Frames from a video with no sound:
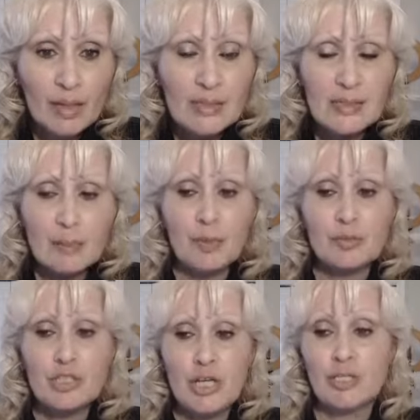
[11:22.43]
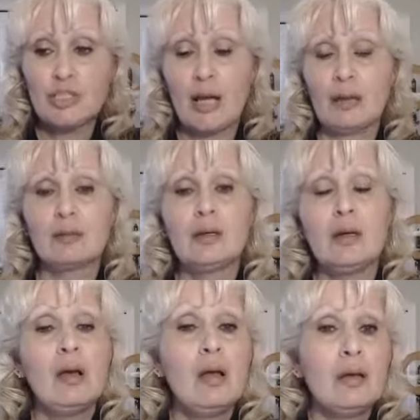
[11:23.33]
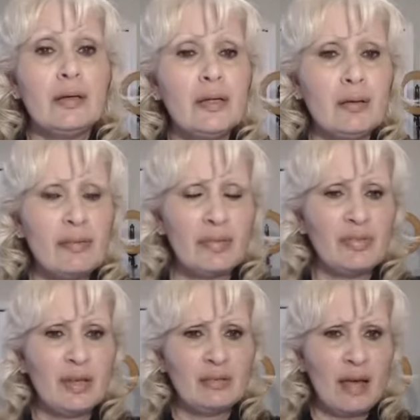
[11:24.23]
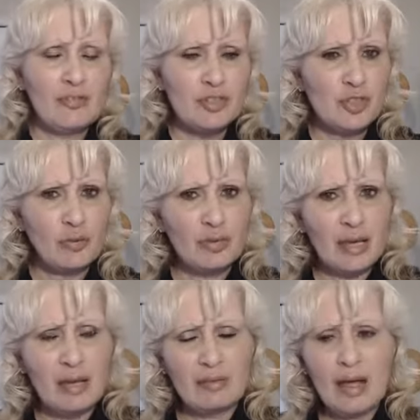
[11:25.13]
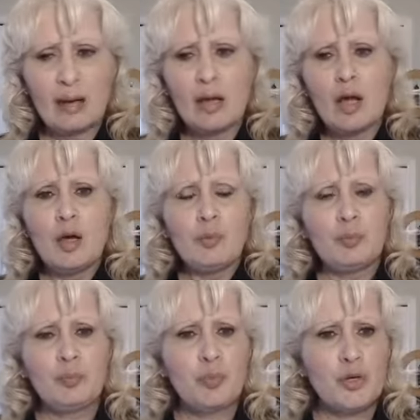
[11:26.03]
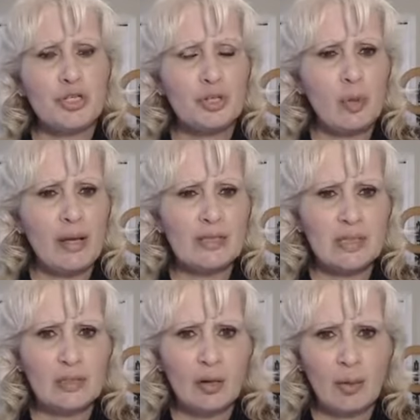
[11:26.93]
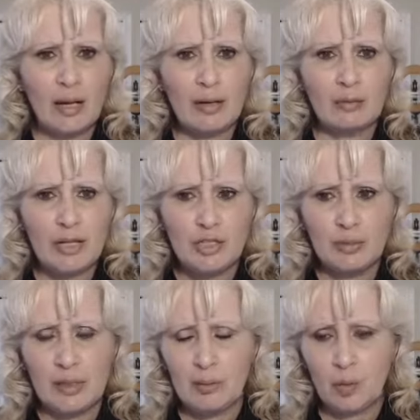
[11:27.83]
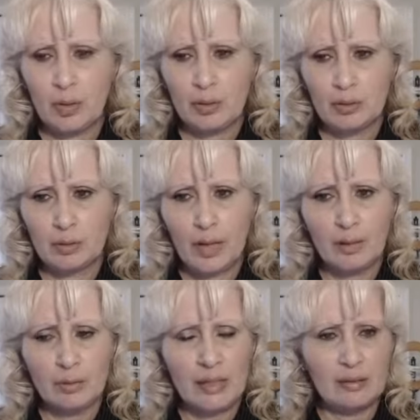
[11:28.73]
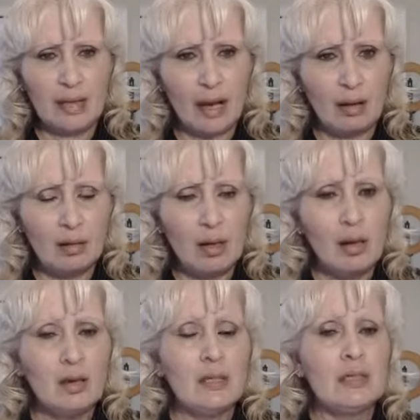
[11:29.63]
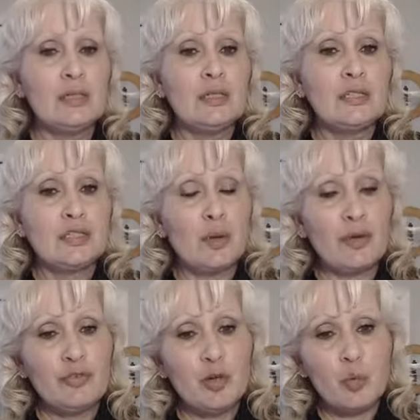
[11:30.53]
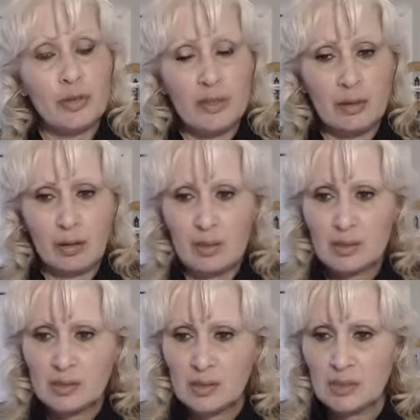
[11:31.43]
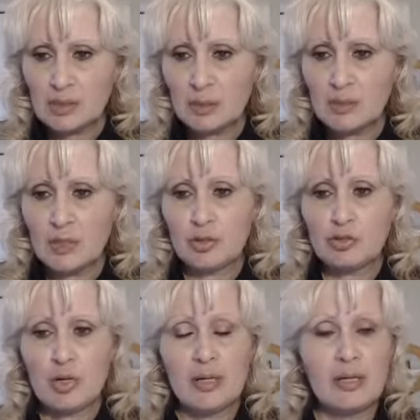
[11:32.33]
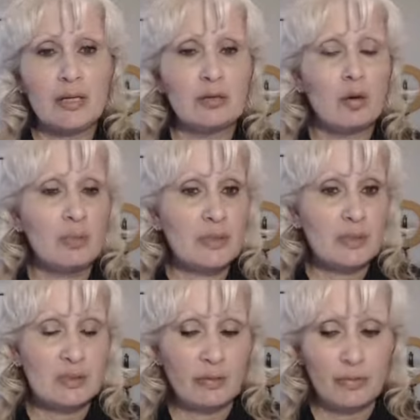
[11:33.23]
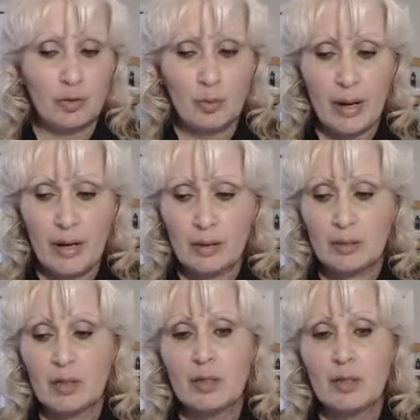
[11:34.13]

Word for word: Simple, change that. You don't have to think that. If you start thinking that, push it away and say, you know what, I don't need you anymore. I don't need that. So if you're working on systems and you're trying to get your home business off the ground,